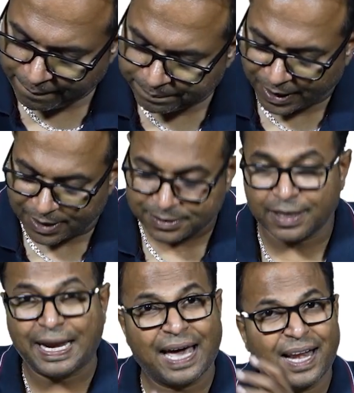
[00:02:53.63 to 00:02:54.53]
There is a
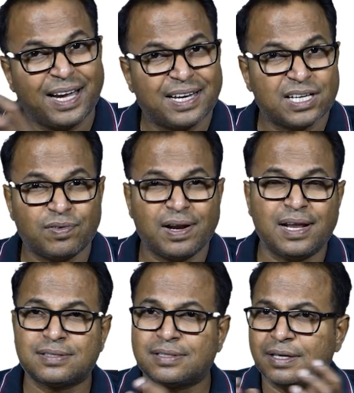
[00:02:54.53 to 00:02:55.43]
direct as well
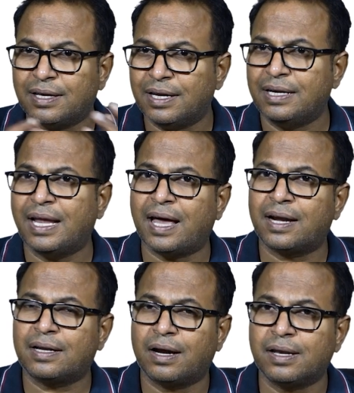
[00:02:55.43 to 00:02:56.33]
as
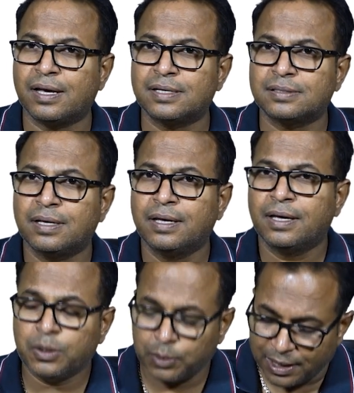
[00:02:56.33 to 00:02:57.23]
indirect hernias.
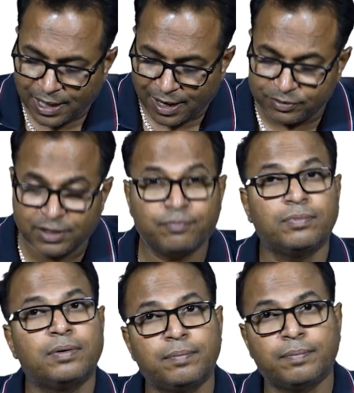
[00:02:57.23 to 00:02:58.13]
You can have
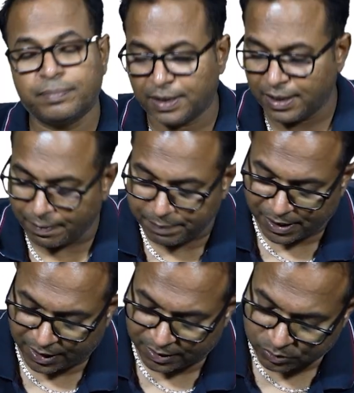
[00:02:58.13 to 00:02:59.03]
the thing
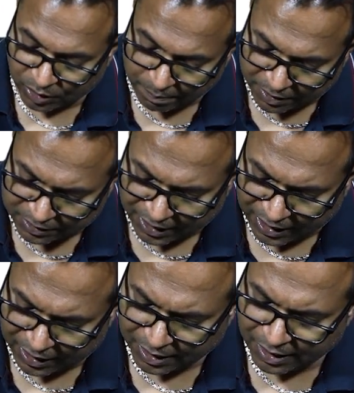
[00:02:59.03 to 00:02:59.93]
appearing. So number
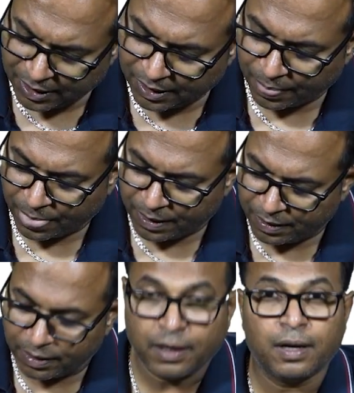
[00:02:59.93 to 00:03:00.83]
three,
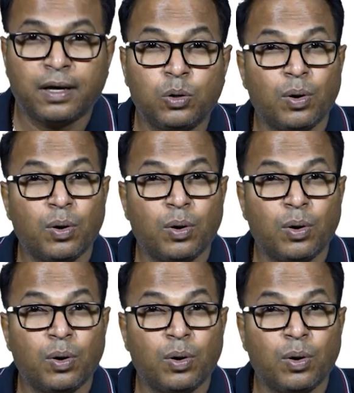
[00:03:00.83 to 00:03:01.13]
you